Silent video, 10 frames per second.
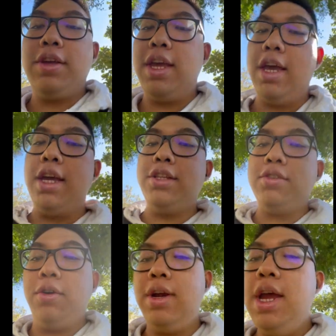kids
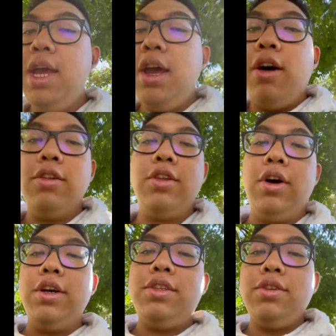or
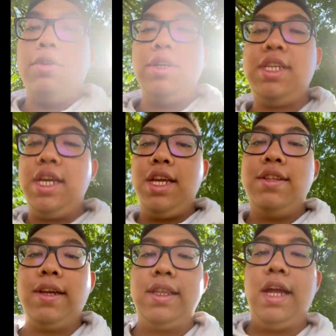adults or
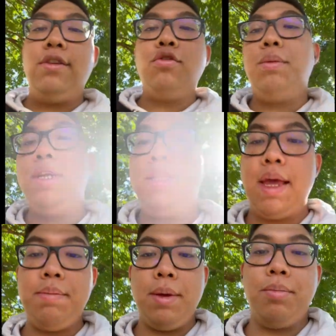teens like that. There's so many
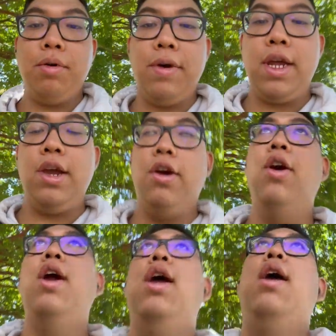dead people right here.
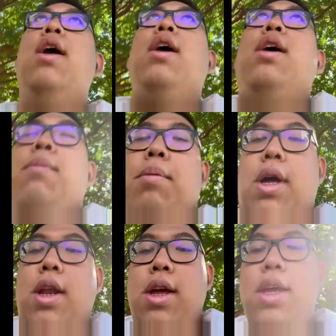
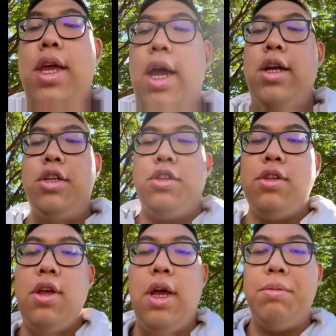But yeah,
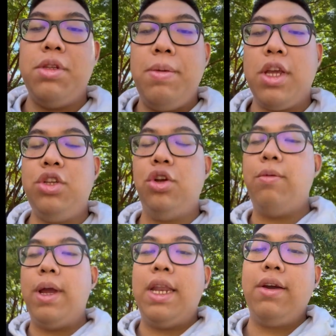I'm just making sure
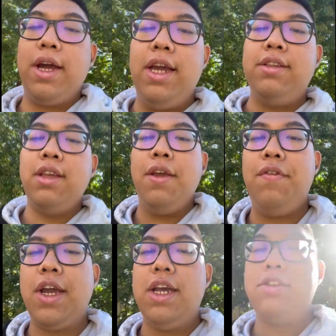right now, guys. If
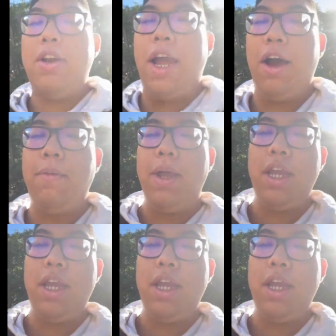you guys are out right